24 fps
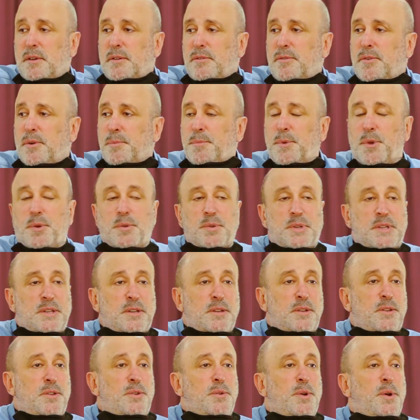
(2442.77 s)
from your,
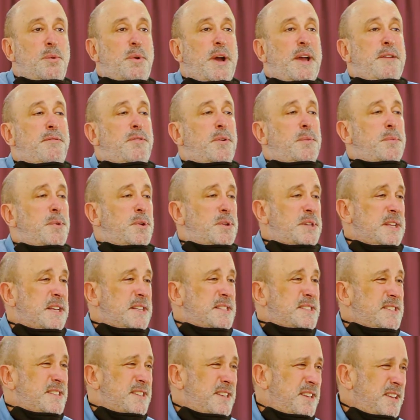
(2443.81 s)
you away from your
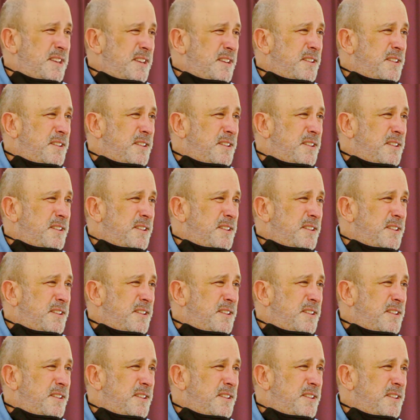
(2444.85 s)
destiny.